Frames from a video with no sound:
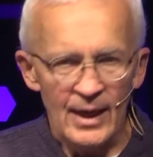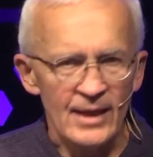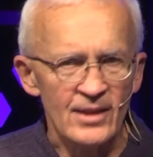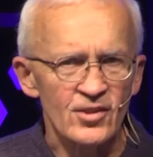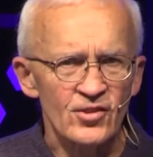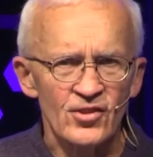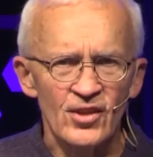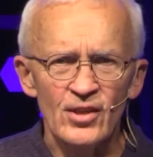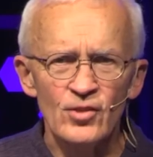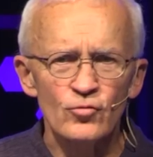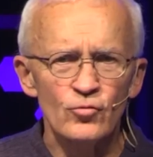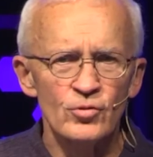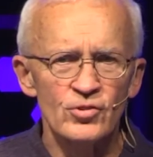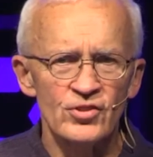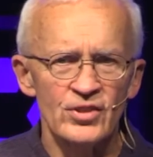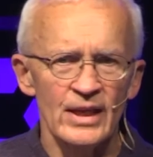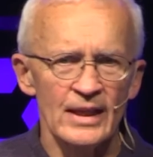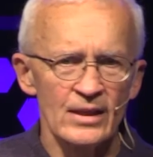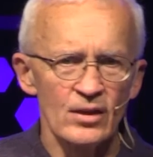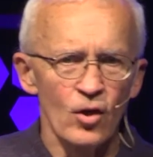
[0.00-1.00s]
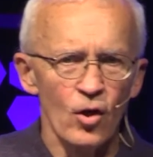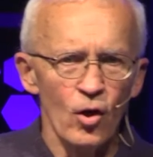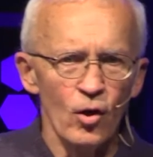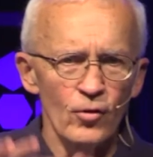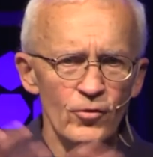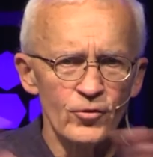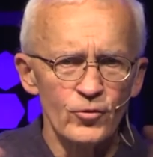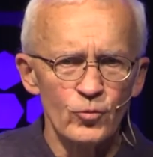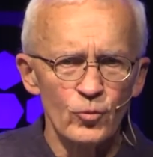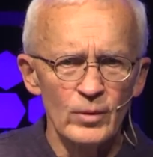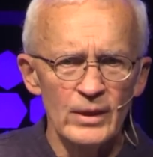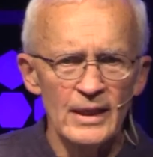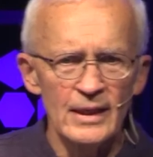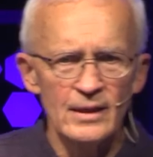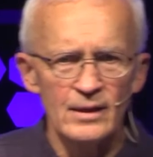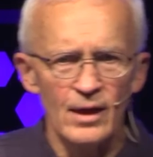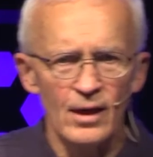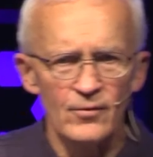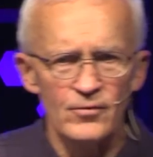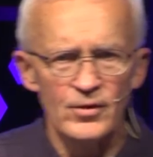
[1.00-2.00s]
And it's interesting, all
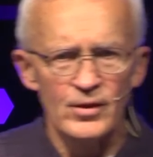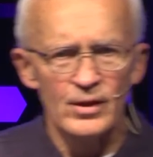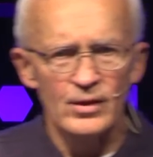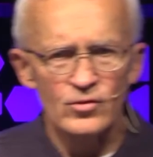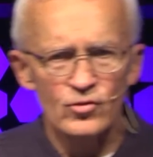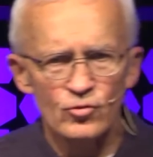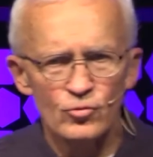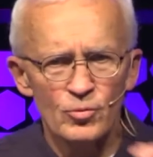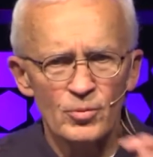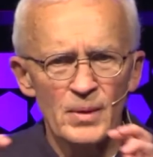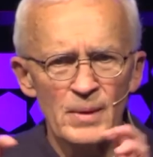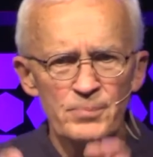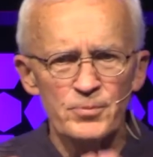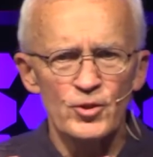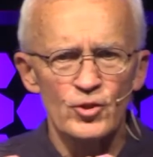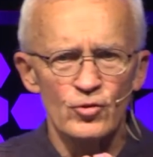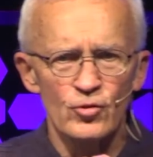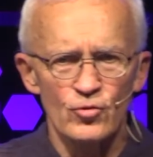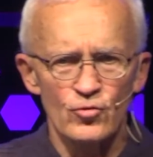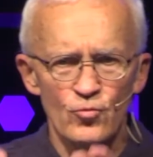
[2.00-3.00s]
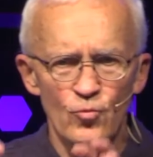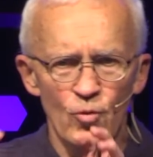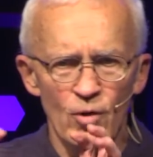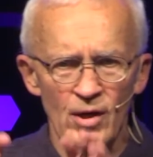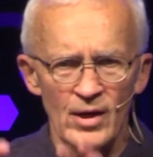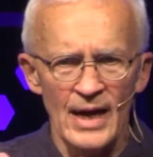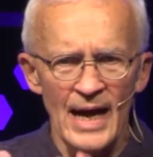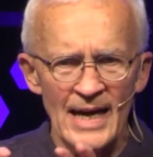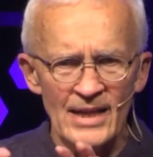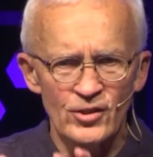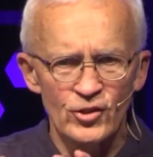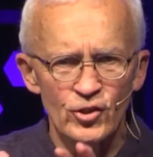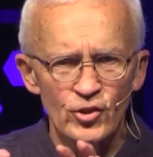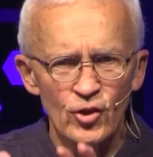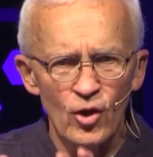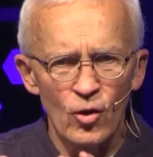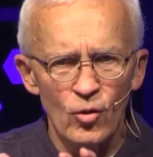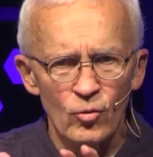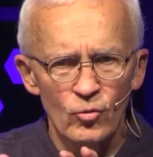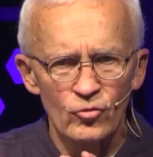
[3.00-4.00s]
three of the scriptures where I
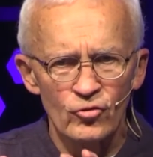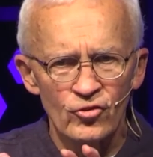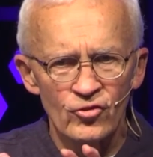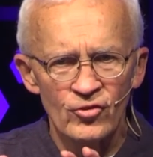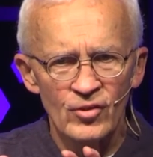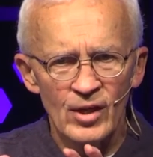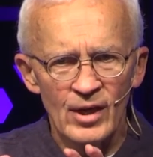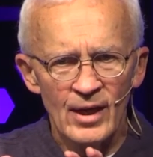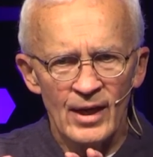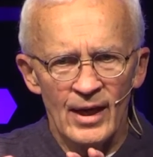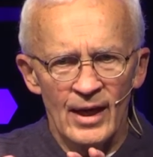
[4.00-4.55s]
chose